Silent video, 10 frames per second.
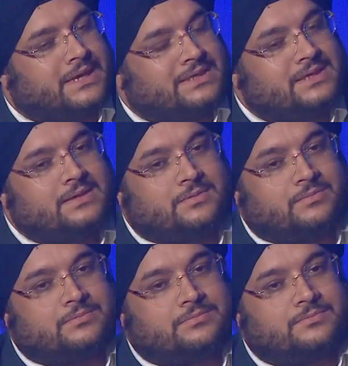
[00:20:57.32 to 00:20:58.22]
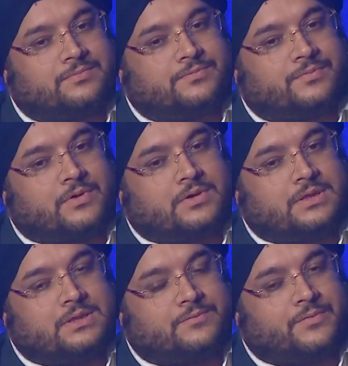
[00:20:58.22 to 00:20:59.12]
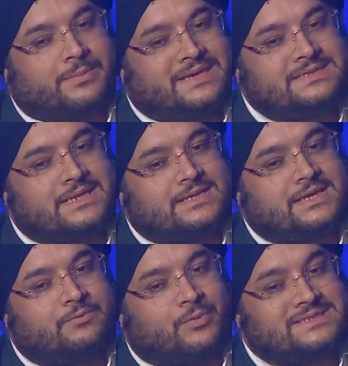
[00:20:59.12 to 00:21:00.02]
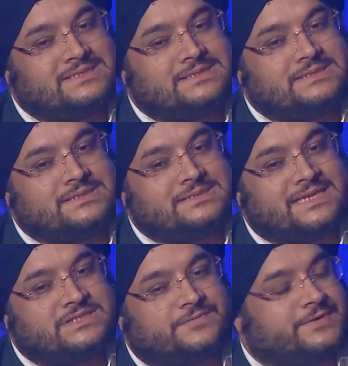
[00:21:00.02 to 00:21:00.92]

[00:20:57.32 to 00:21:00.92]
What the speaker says: I think from my side, I think one is a sense of